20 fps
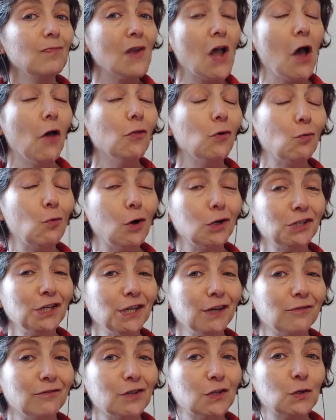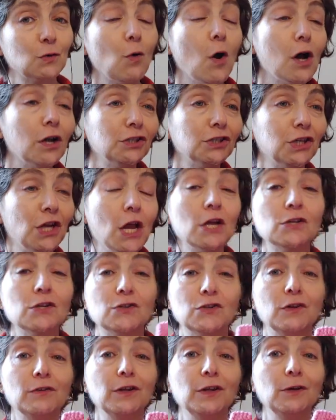and the washing of the swatch
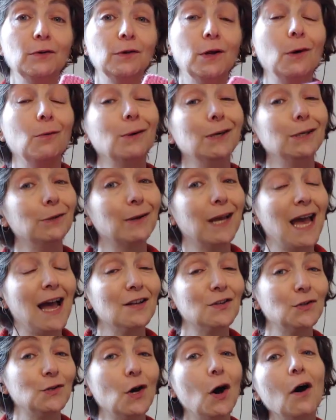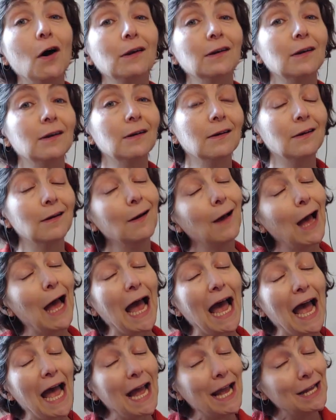so that you know when you cast on,
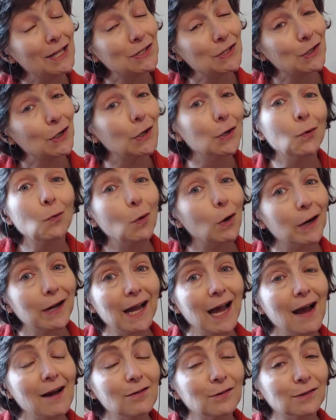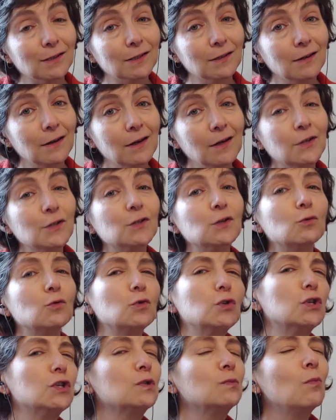it's going to work out. So
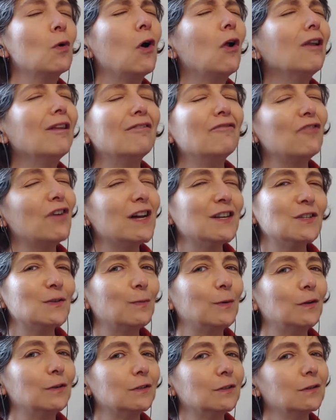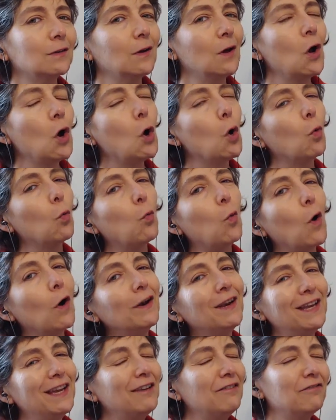small investment,
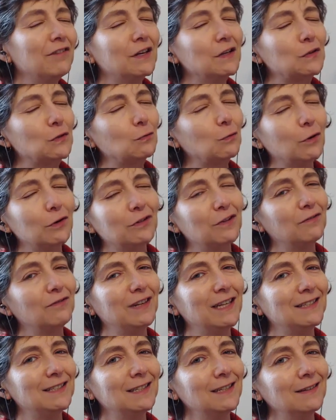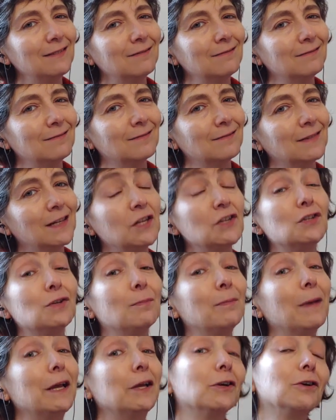one evening's worth of knitting to
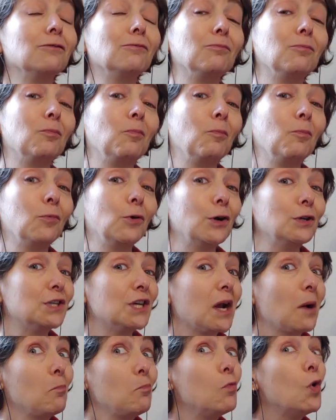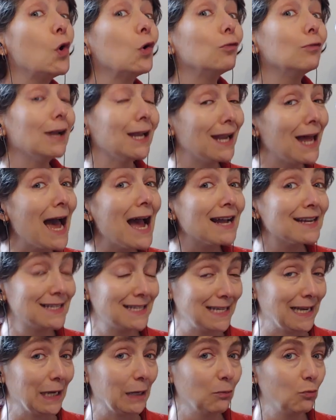make your project more
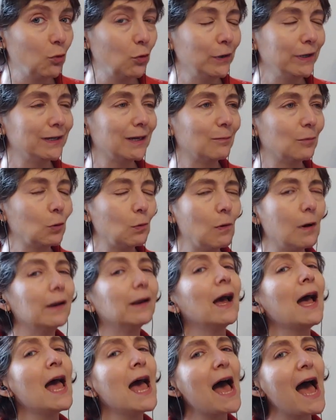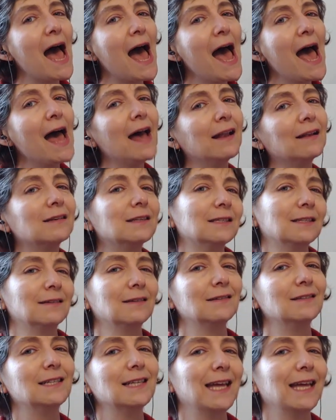relaxing, point number one, and to